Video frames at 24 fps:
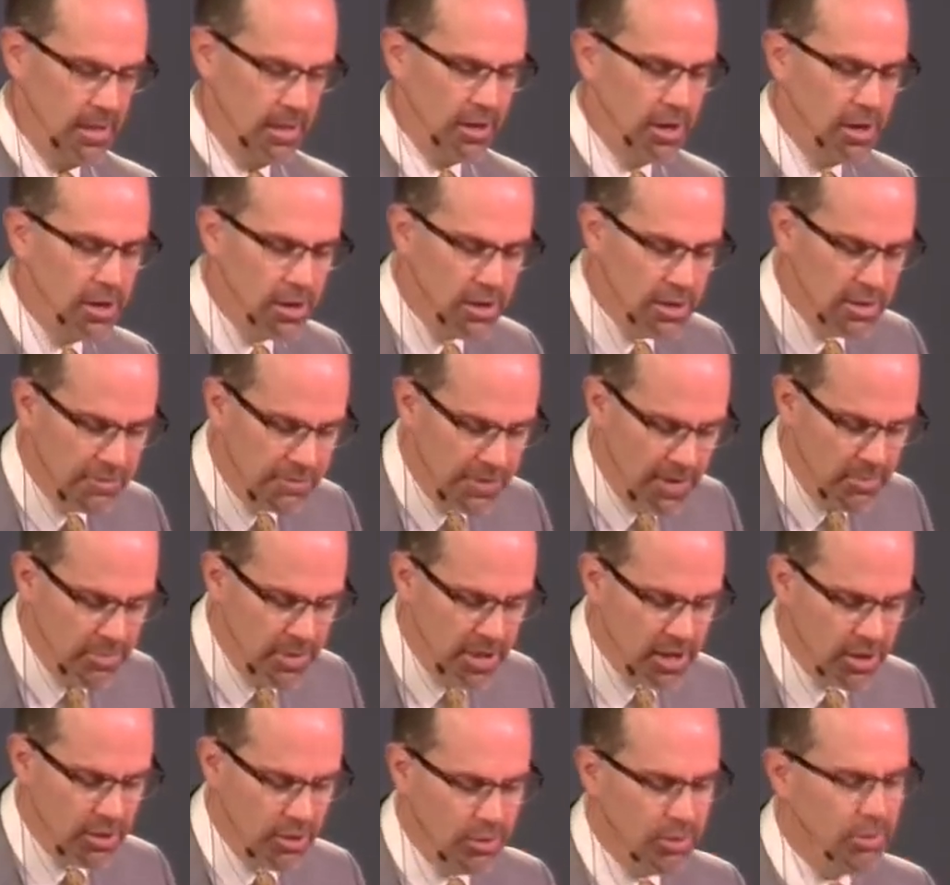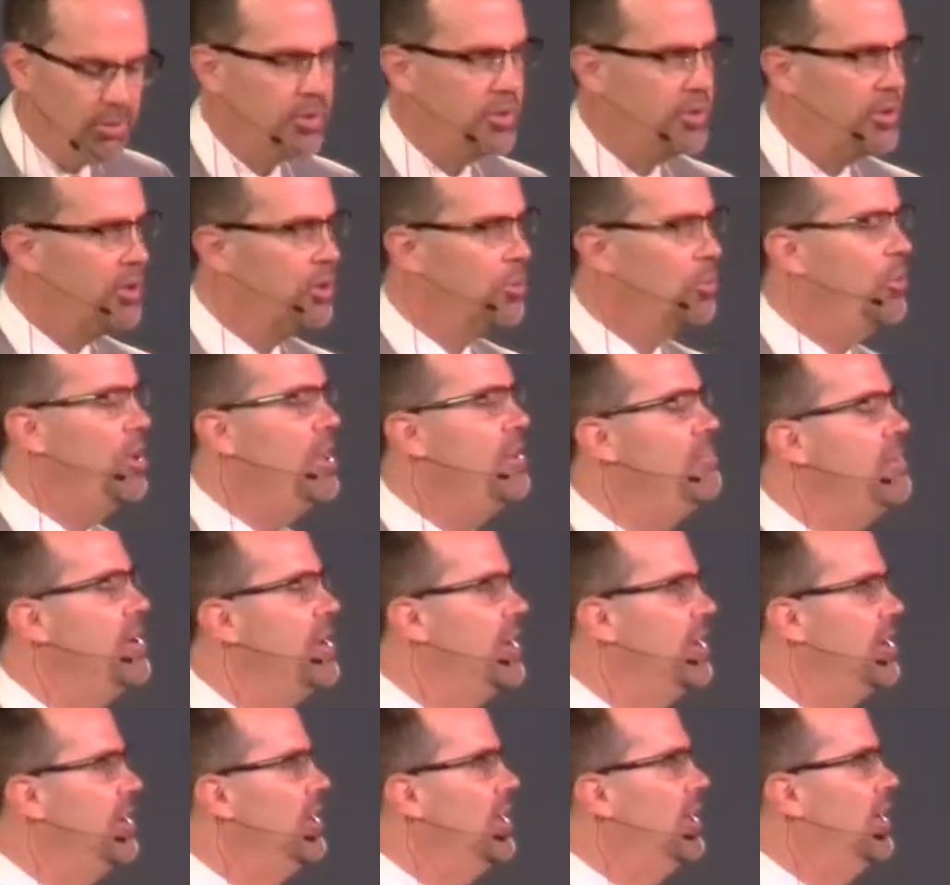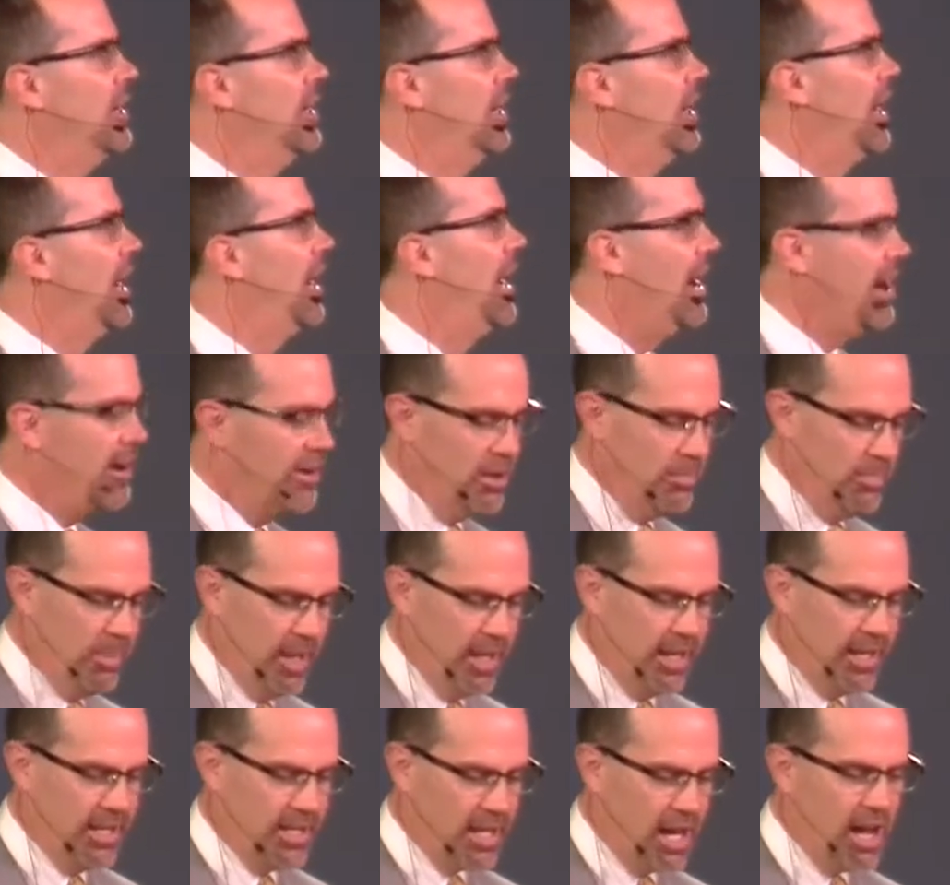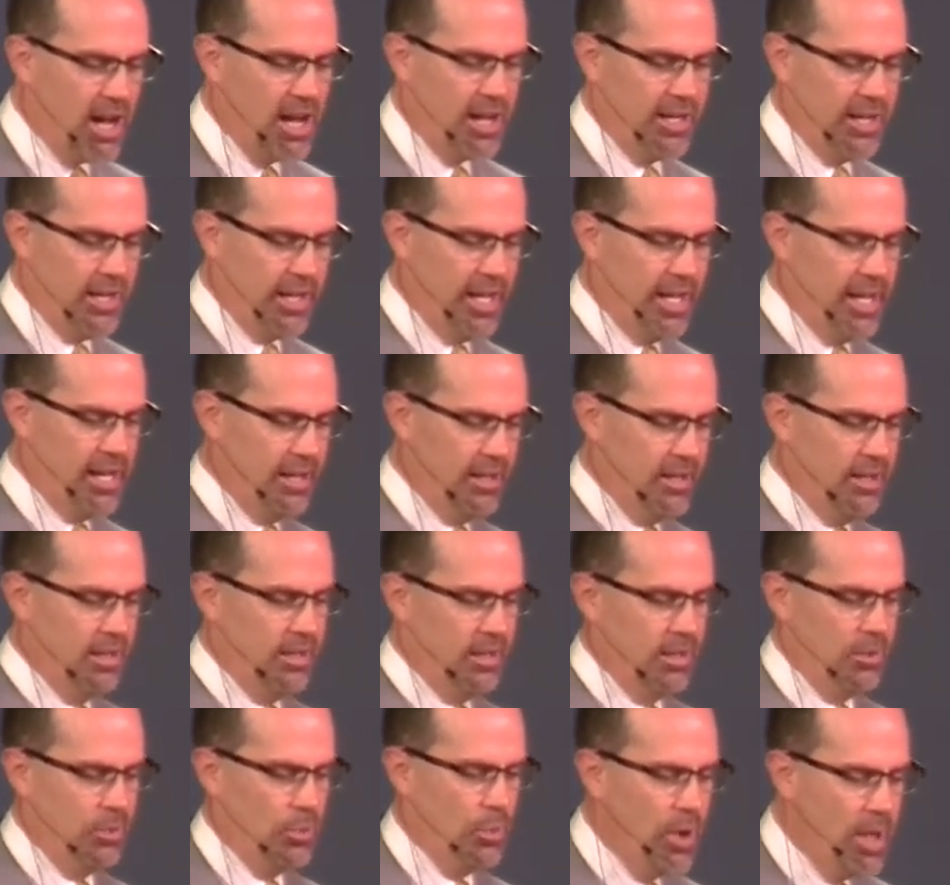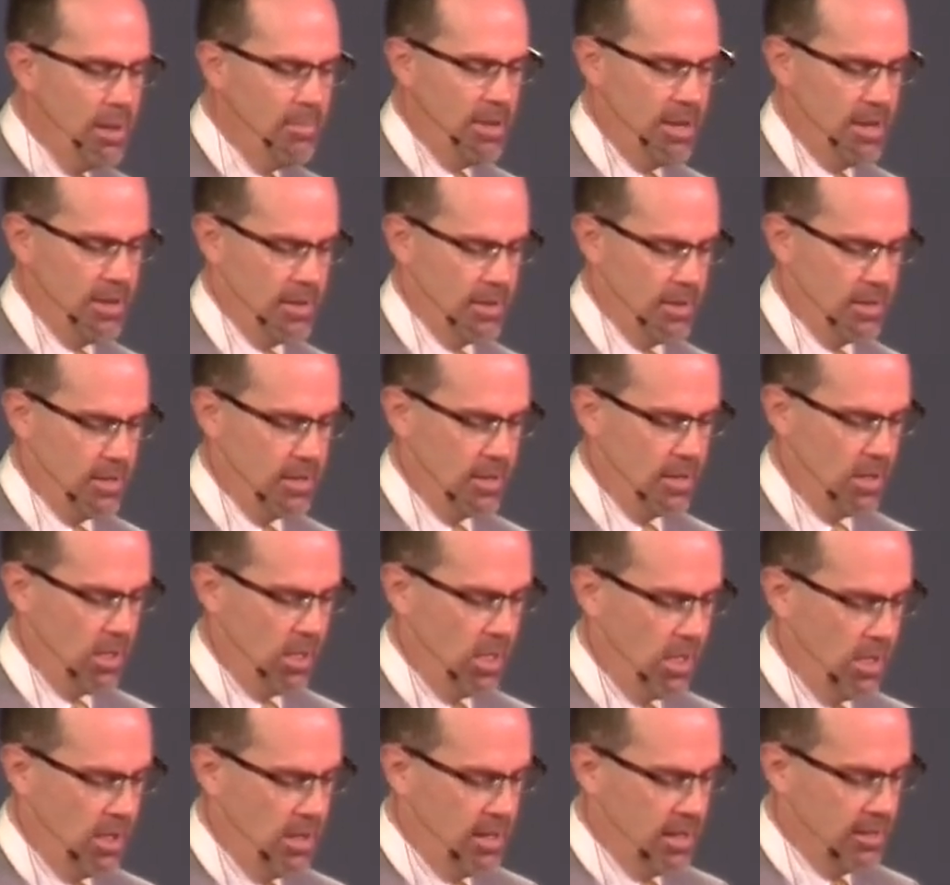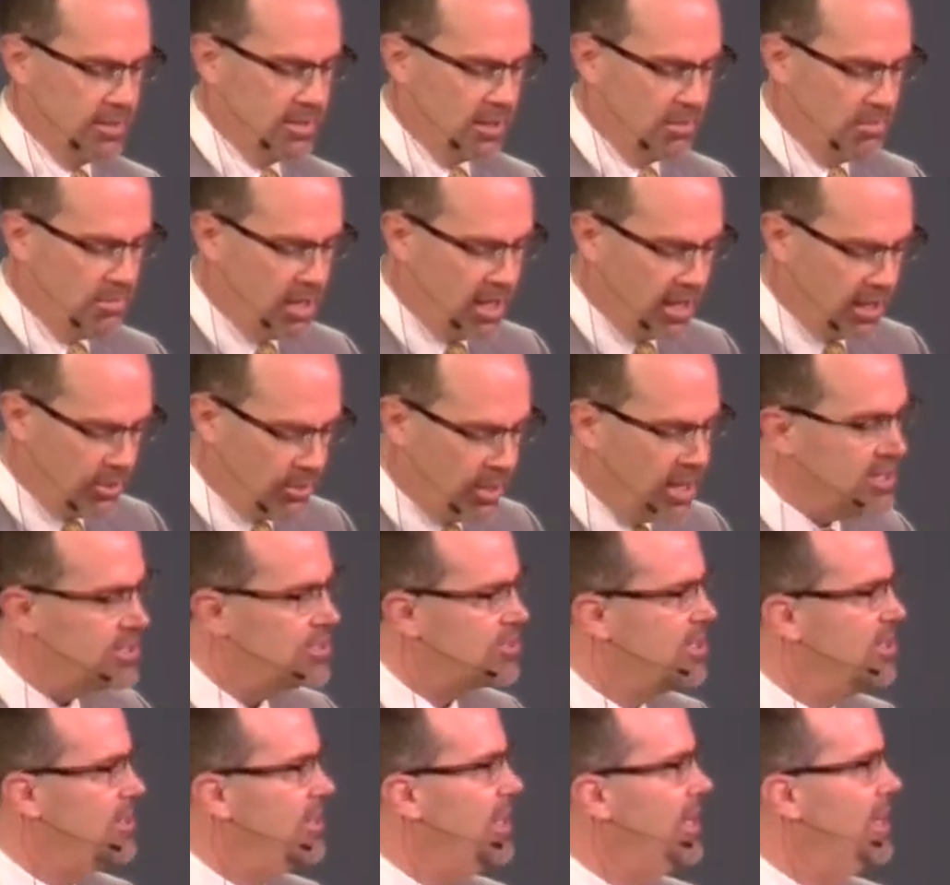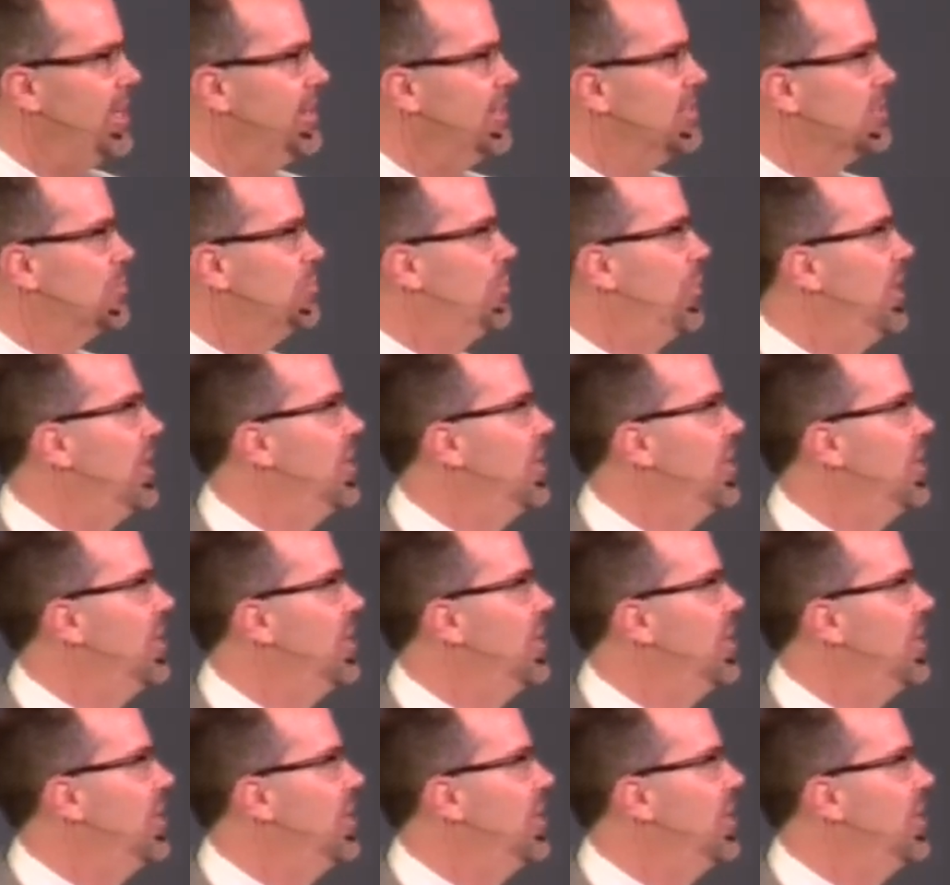Learn from the older women how to be godly women. And so, my question then is